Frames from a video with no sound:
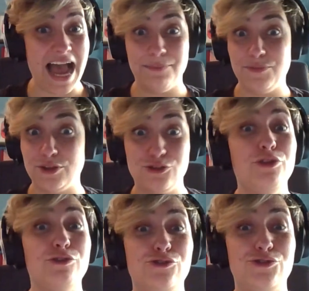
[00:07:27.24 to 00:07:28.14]
I'm not
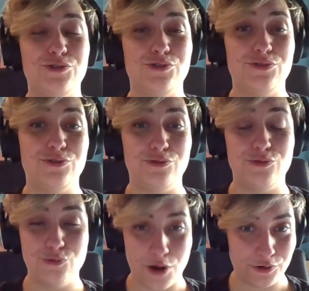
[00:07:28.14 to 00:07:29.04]
used to
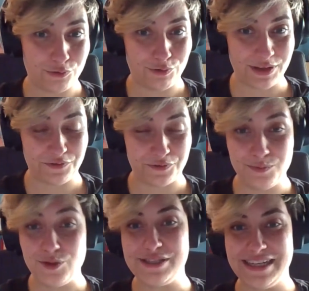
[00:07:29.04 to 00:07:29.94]
work with
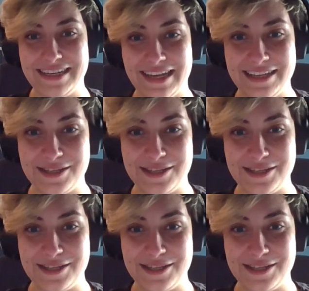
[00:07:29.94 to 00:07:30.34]
music,